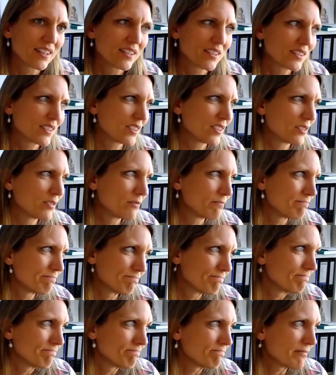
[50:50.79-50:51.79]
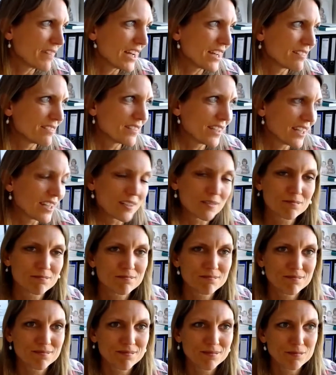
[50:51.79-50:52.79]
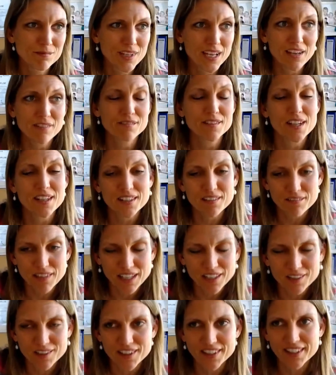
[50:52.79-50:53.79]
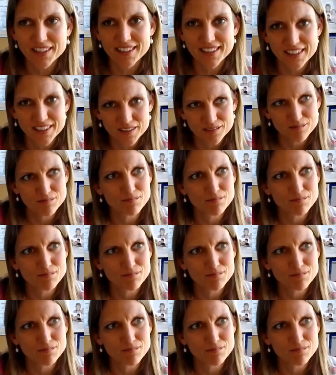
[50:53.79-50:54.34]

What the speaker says: So we have not evaluated it.